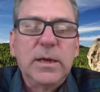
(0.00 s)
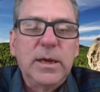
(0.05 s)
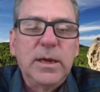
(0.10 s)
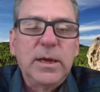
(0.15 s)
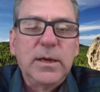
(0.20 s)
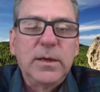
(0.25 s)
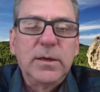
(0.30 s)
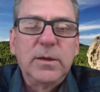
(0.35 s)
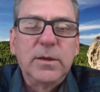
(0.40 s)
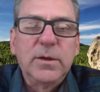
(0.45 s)

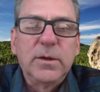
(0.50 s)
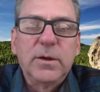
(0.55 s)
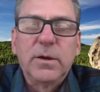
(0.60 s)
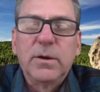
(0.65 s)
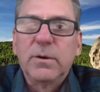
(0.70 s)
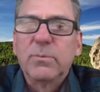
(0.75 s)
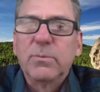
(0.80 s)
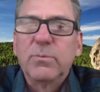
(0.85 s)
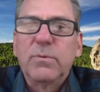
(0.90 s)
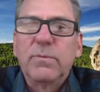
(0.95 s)
and
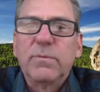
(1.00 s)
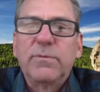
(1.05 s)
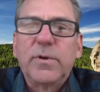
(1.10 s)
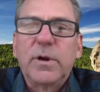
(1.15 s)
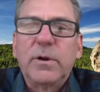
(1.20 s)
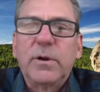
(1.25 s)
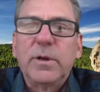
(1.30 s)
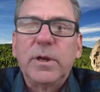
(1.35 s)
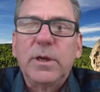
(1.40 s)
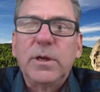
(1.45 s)
we're
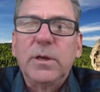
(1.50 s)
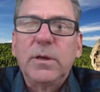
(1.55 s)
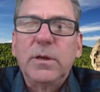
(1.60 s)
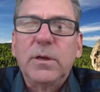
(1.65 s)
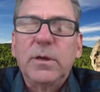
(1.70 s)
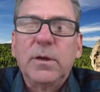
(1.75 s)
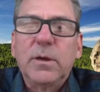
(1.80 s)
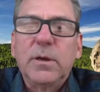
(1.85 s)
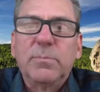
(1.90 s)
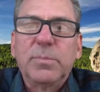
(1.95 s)

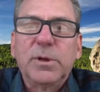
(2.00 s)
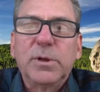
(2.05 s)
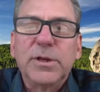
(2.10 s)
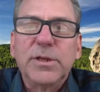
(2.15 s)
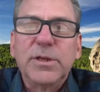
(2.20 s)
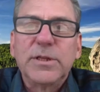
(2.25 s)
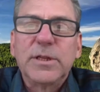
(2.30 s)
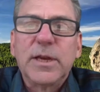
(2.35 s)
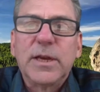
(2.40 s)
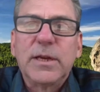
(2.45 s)
very
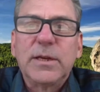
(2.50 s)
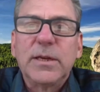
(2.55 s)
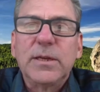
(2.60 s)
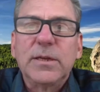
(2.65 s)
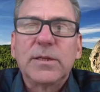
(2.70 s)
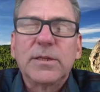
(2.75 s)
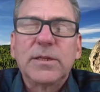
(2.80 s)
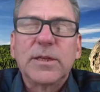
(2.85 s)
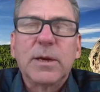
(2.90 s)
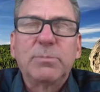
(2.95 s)
pleased that
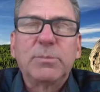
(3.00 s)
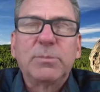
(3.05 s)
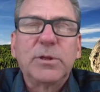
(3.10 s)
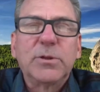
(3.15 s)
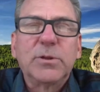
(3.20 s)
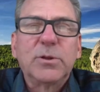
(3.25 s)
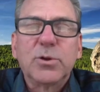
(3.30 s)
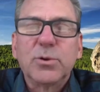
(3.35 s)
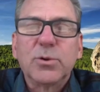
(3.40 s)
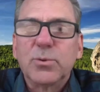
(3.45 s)
he
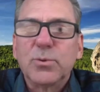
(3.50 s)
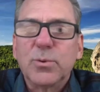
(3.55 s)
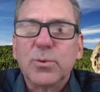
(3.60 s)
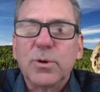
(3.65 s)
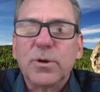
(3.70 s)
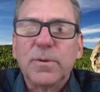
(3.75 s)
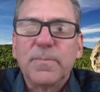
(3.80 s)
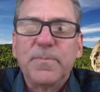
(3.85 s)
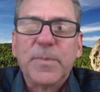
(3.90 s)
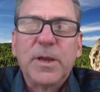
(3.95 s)
accepted
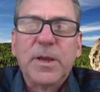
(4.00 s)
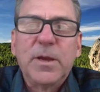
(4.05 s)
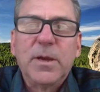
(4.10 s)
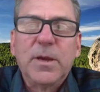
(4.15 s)
to